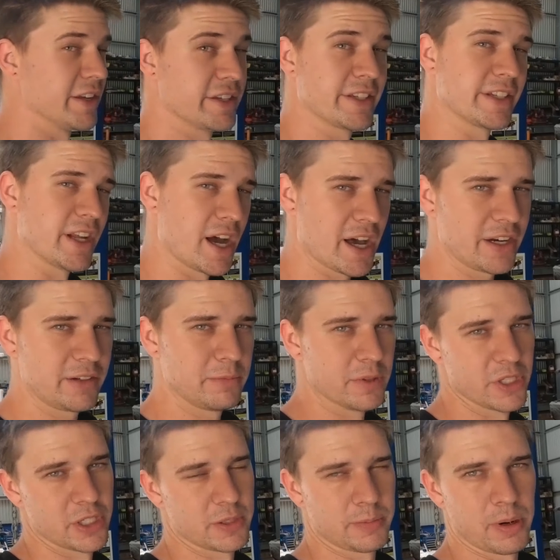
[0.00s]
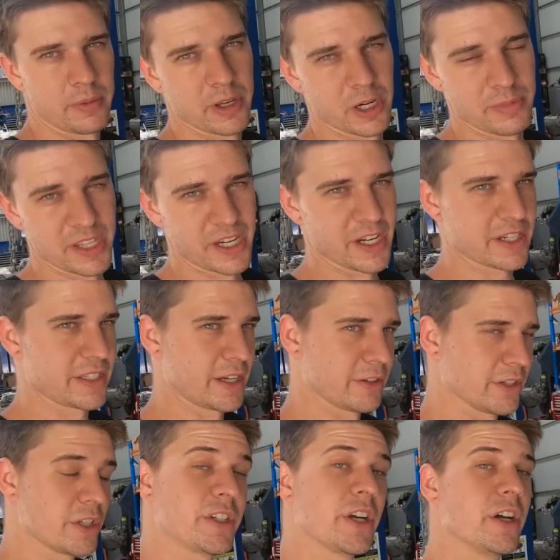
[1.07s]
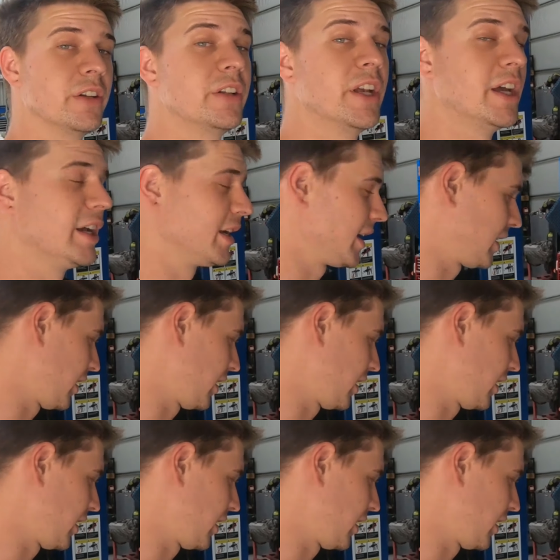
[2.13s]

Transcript: started, which is probably going to be the next thing on the shell, get the